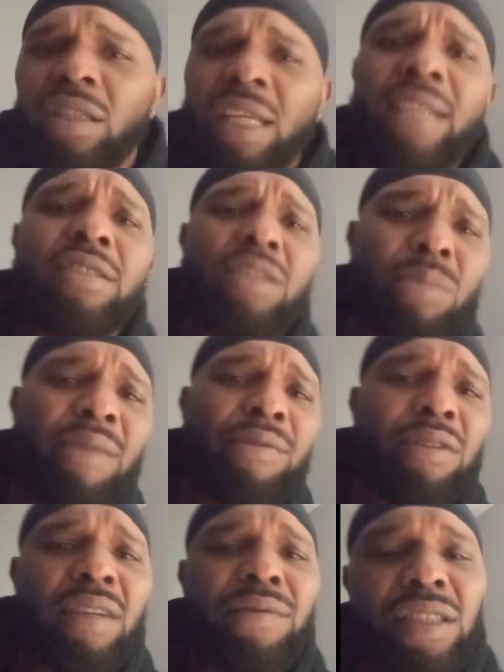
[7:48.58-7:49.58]
Thanks to my
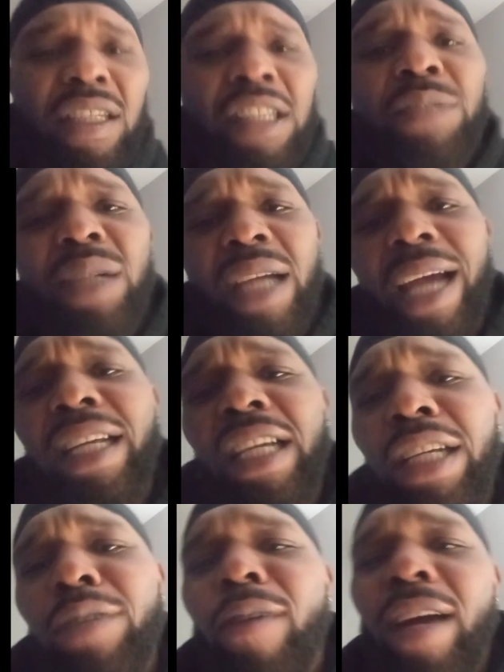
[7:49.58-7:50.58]
friend for teaching me how to
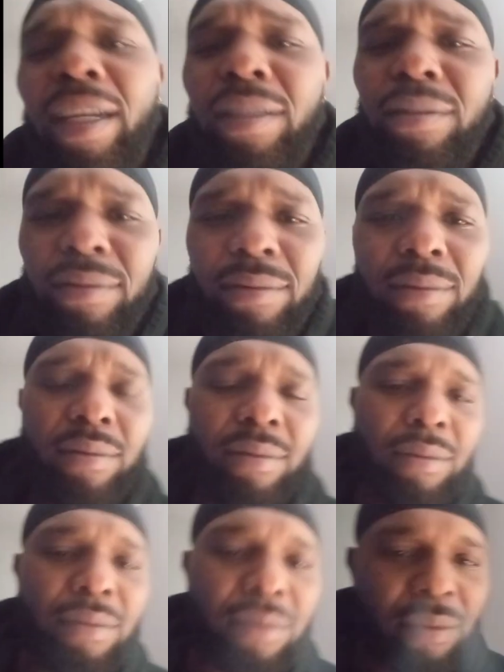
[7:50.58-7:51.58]
eat right.
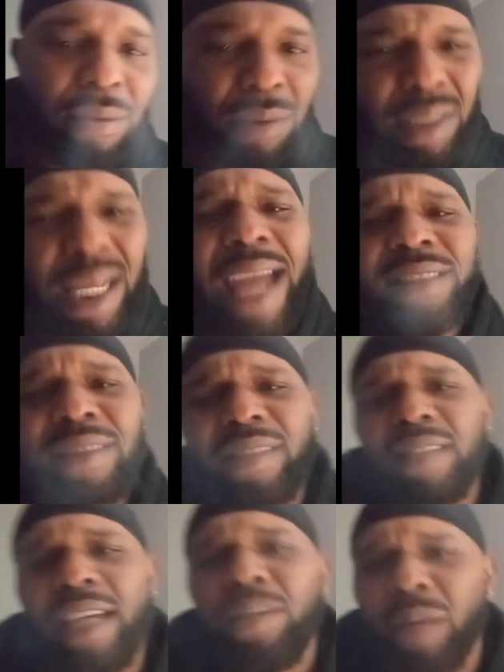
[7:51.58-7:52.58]
It actually
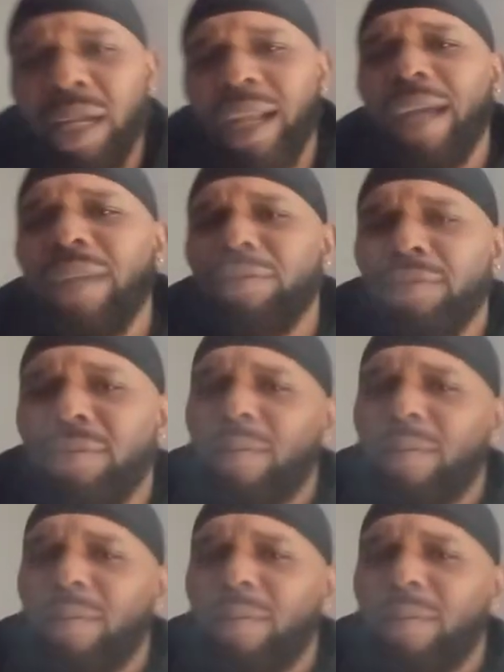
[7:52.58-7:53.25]
saved my life.